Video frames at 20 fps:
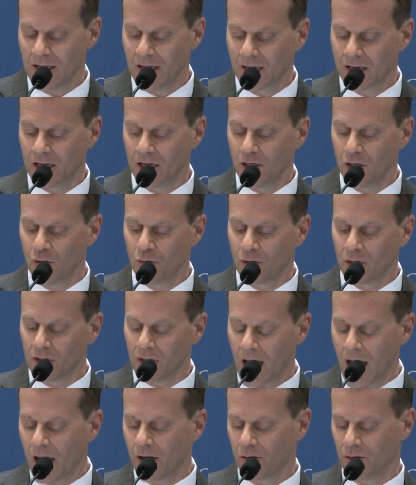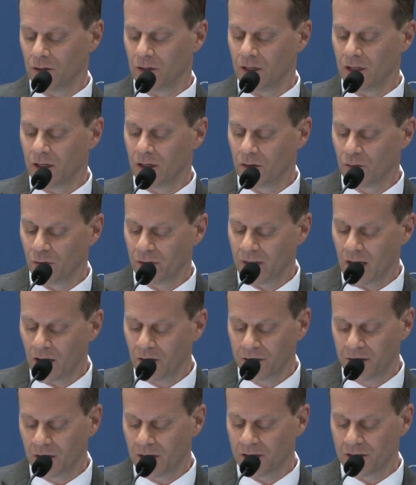it can unilaterally,
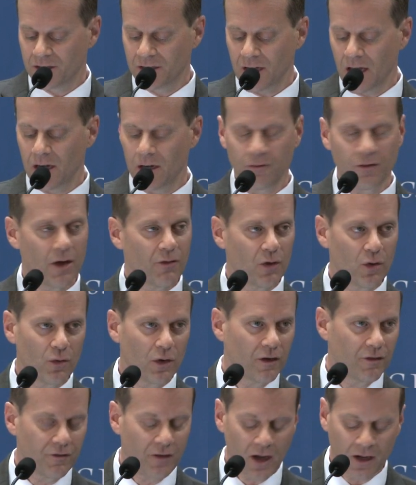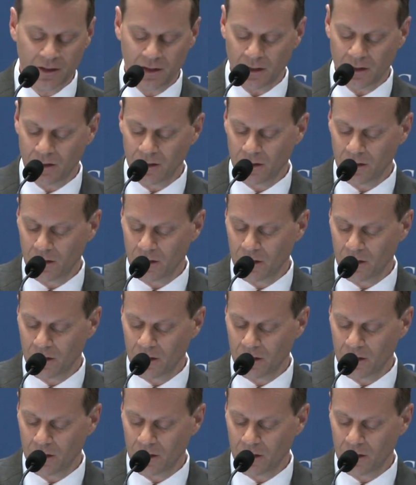without the consent of everyone affected,